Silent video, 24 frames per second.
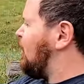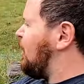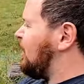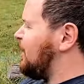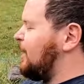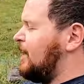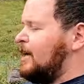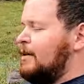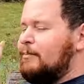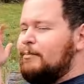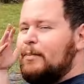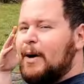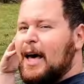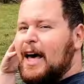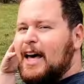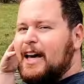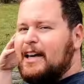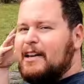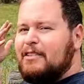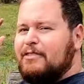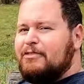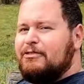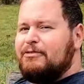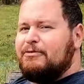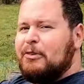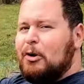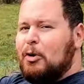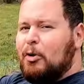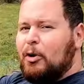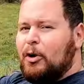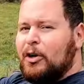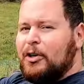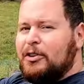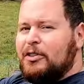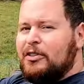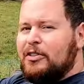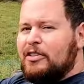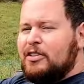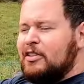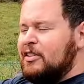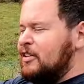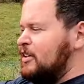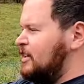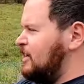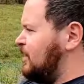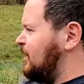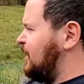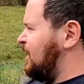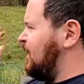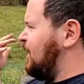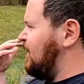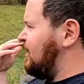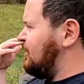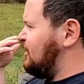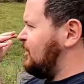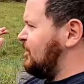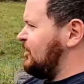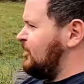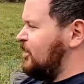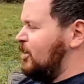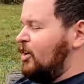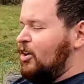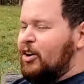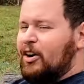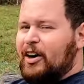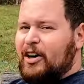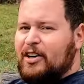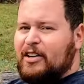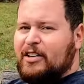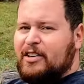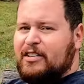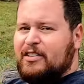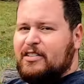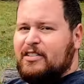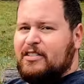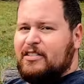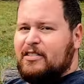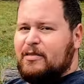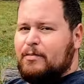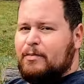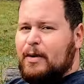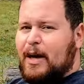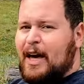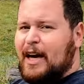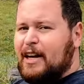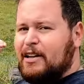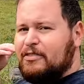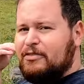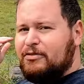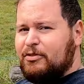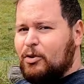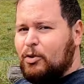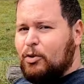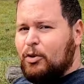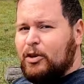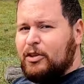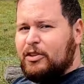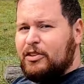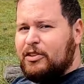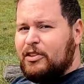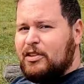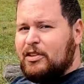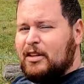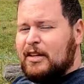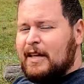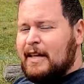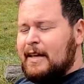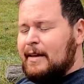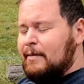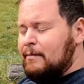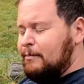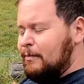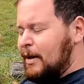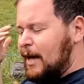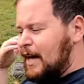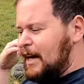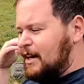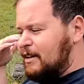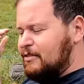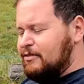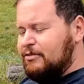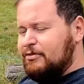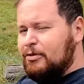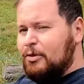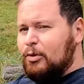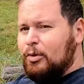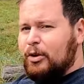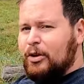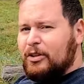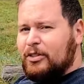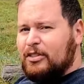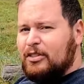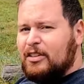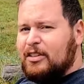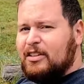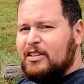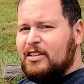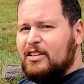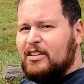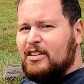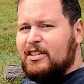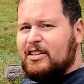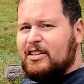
walking back and forth in the yard. Back and forth, back and forth.